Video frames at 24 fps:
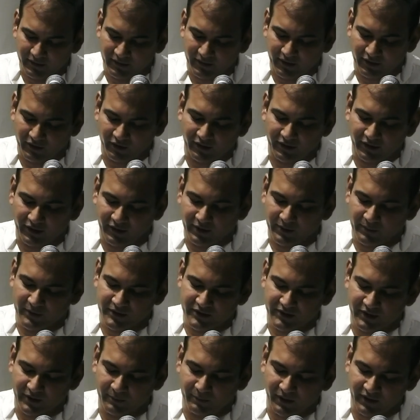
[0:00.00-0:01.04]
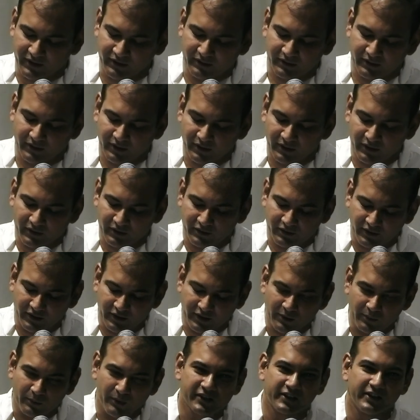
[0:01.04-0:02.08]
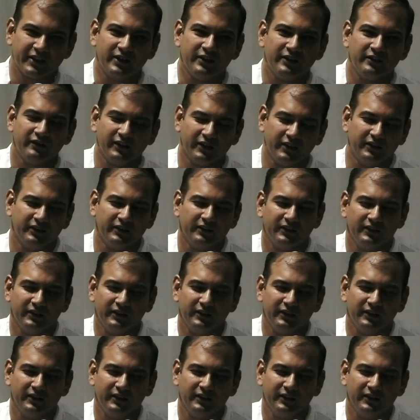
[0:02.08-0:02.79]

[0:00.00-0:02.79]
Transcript: They thought that he was dead, but he was delivered.